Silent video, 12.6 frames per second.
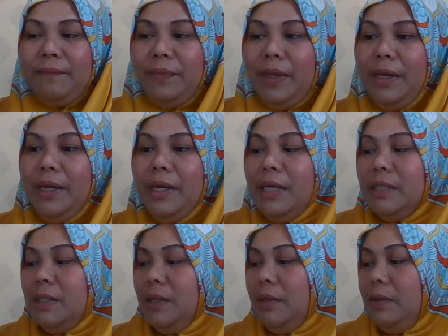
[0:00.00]
Yeah,
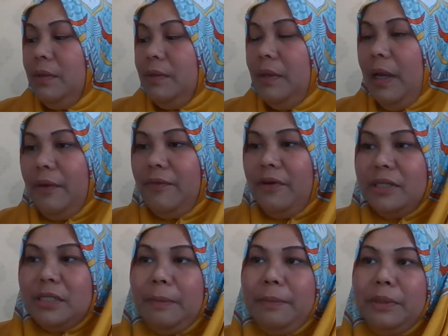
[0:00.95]
so like for
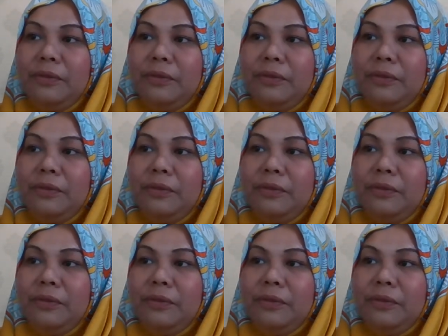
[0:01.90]
example,